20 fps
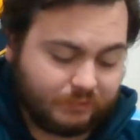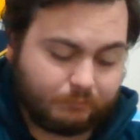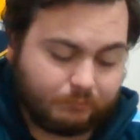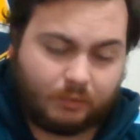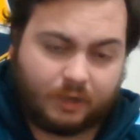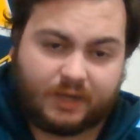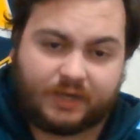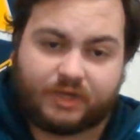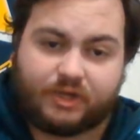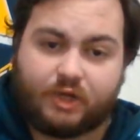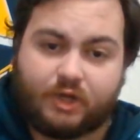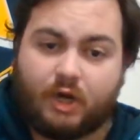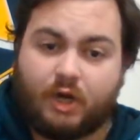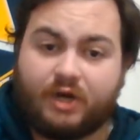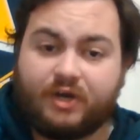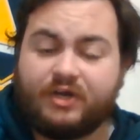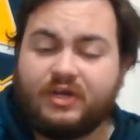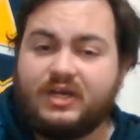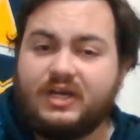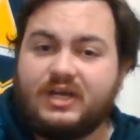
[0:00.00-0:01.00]
My
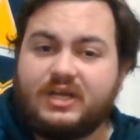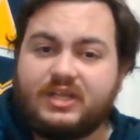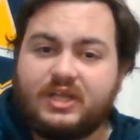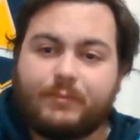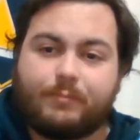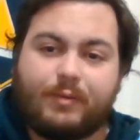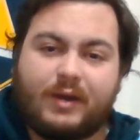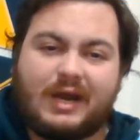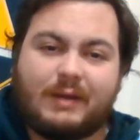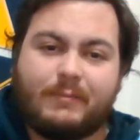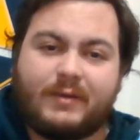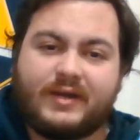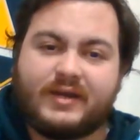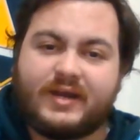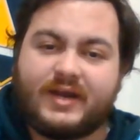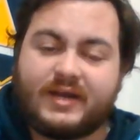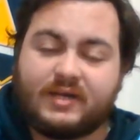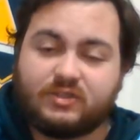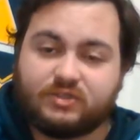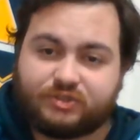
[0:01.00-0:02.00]
God, the
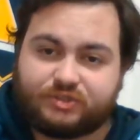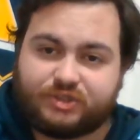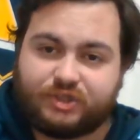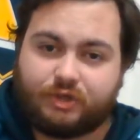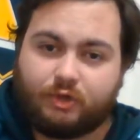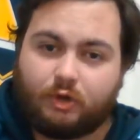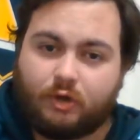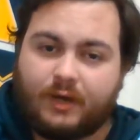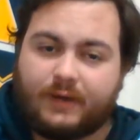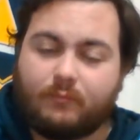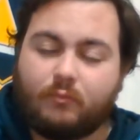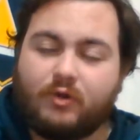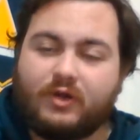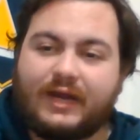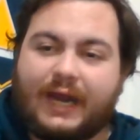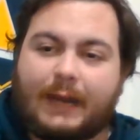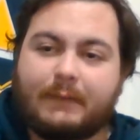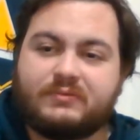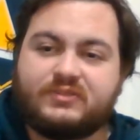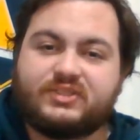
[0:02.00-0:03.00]
Parramatta Eels tonight were
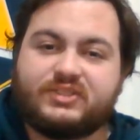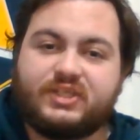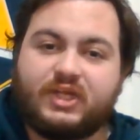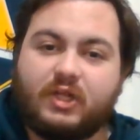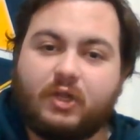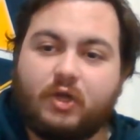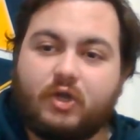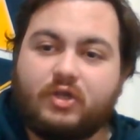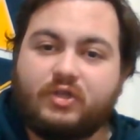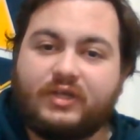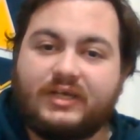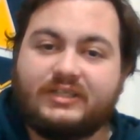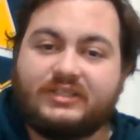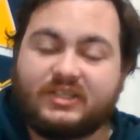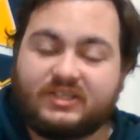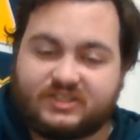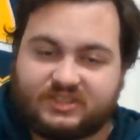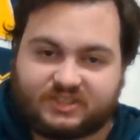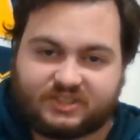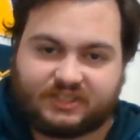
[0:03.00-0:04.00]
absolutely
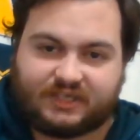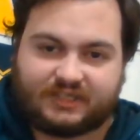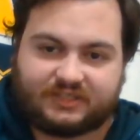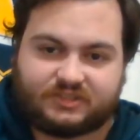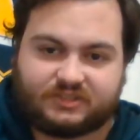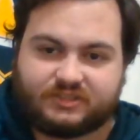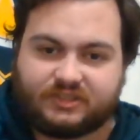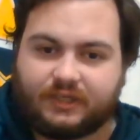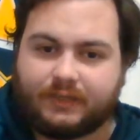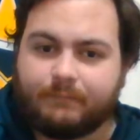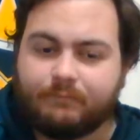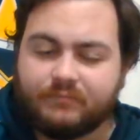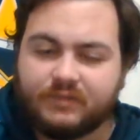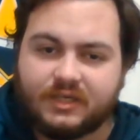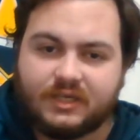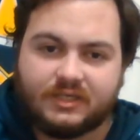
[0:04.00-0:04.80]
disgusting.